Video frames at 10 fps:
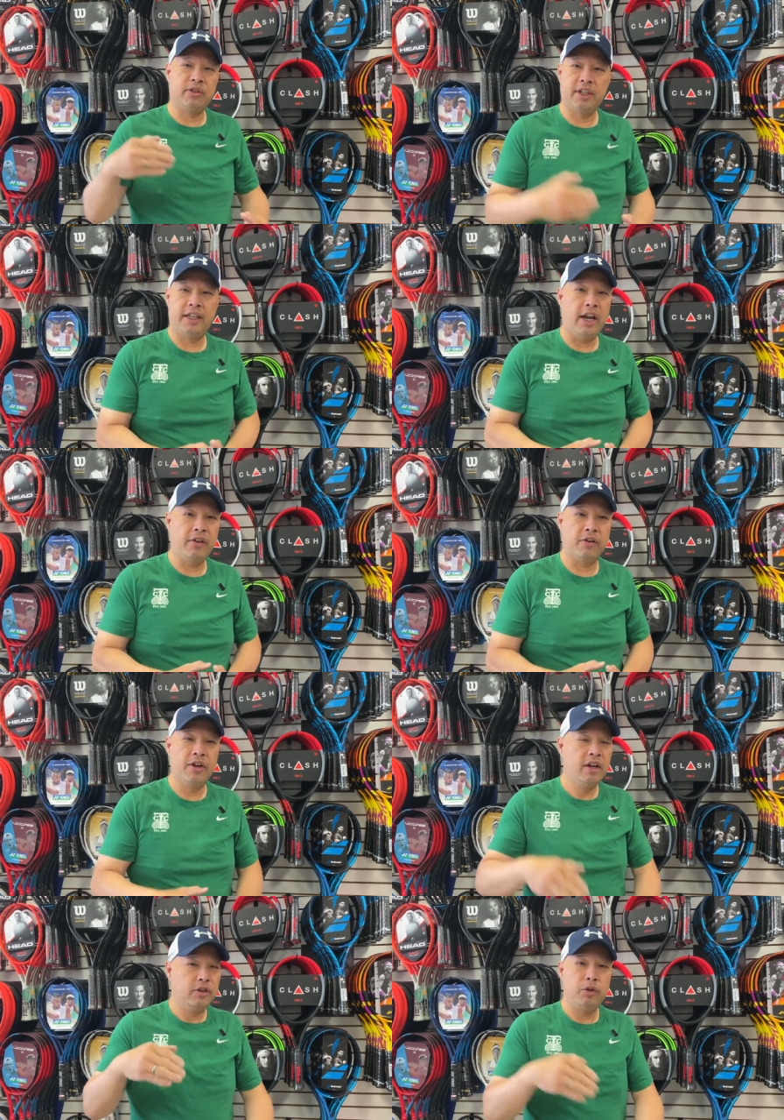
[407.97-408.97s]
together,
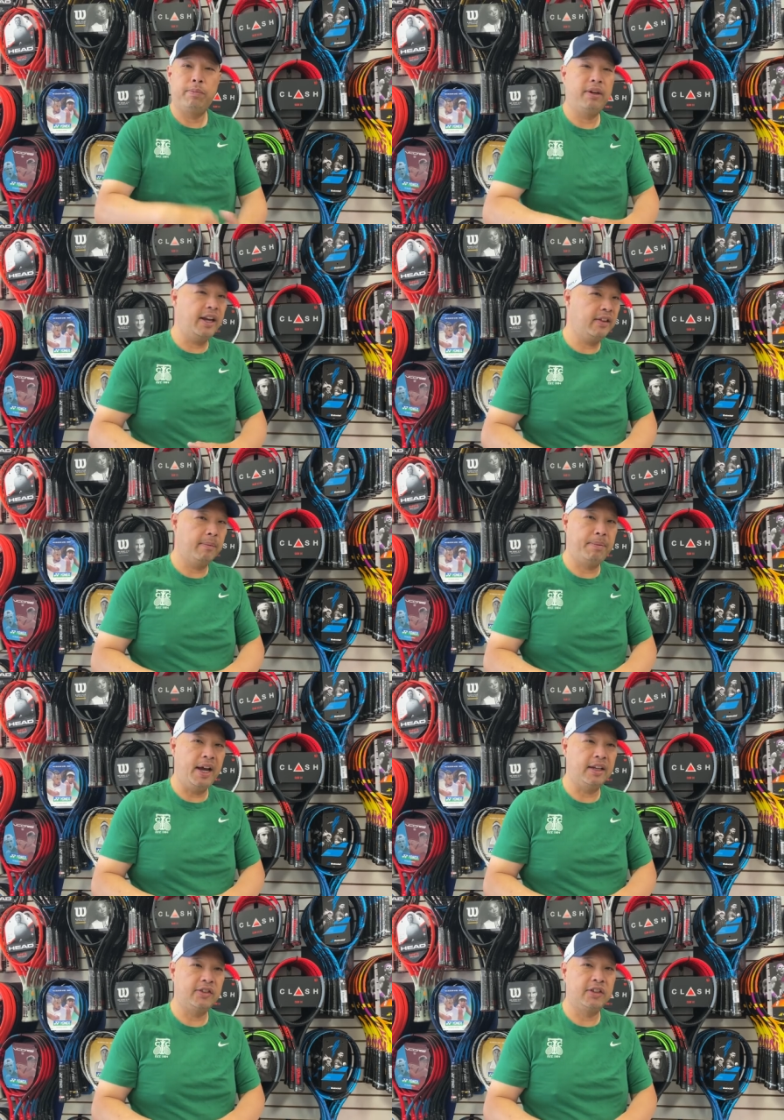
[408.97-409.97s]
you play the
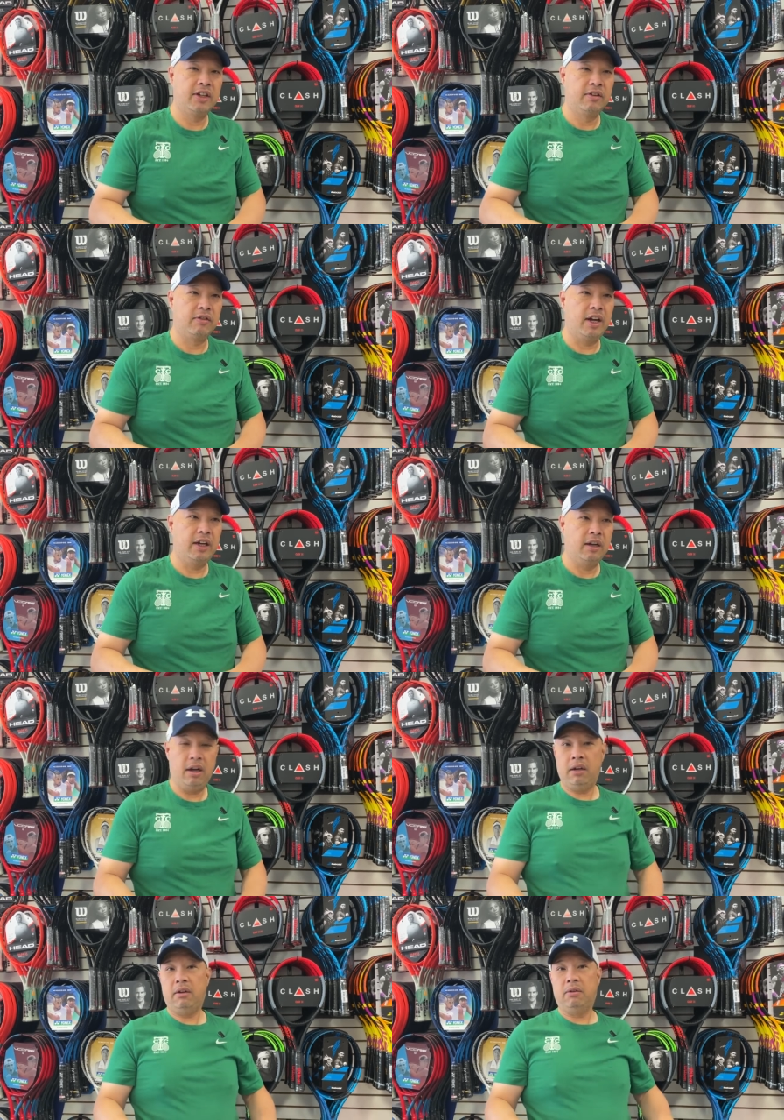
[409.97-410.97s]
best, right?
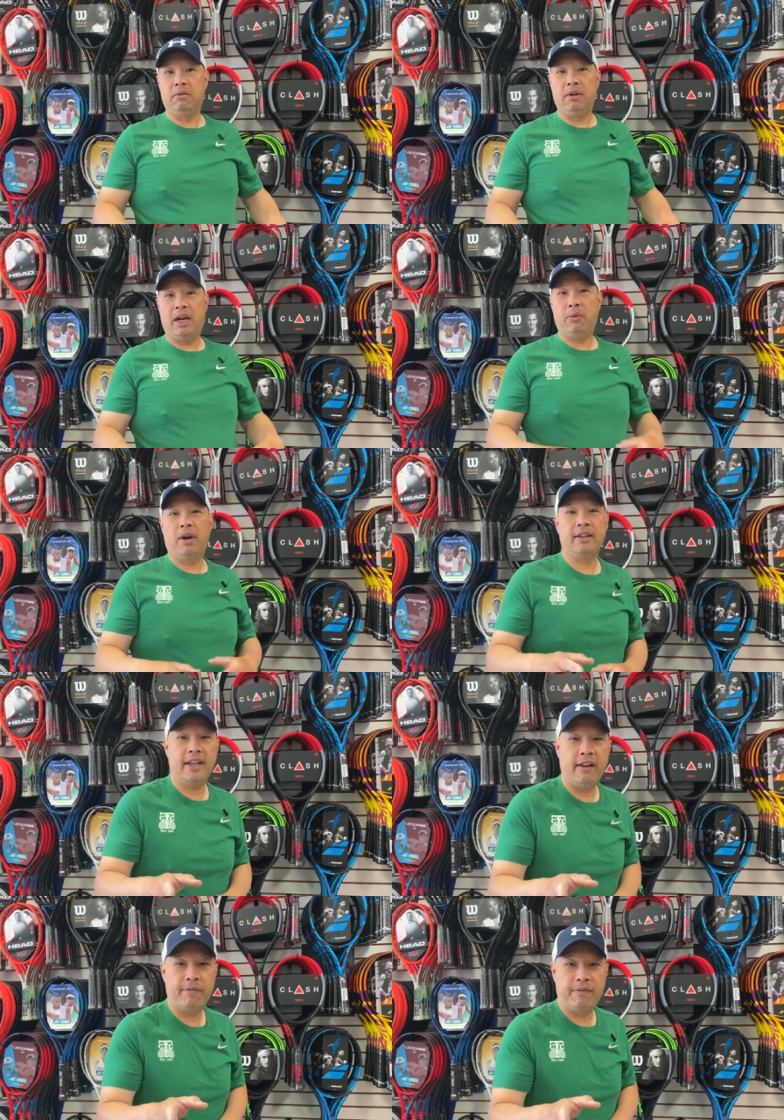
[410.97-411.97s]
Oh, I want
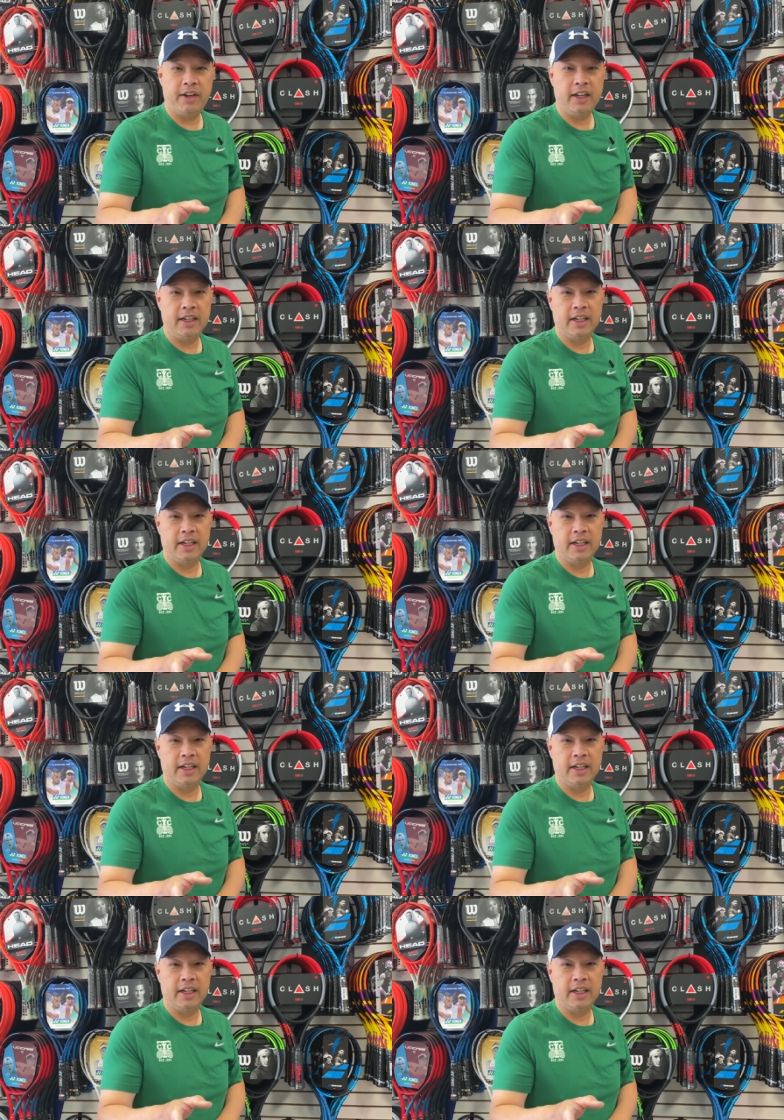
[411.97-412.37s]
that feeling